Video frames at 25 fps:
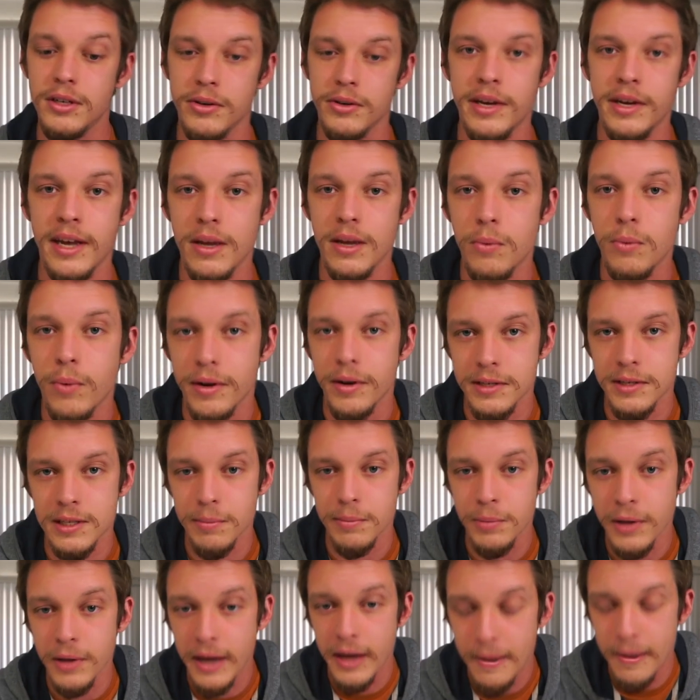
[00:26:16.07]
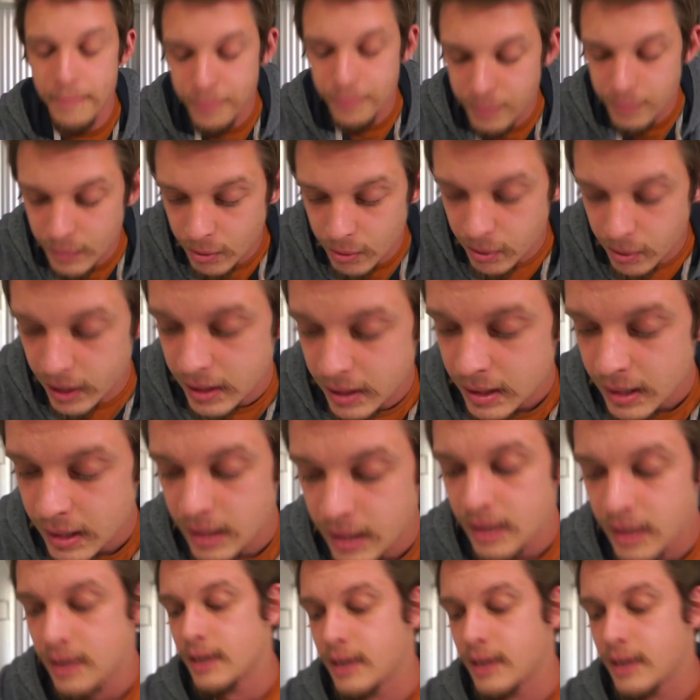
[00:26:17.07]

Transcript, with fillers: you know kid wants to play, right?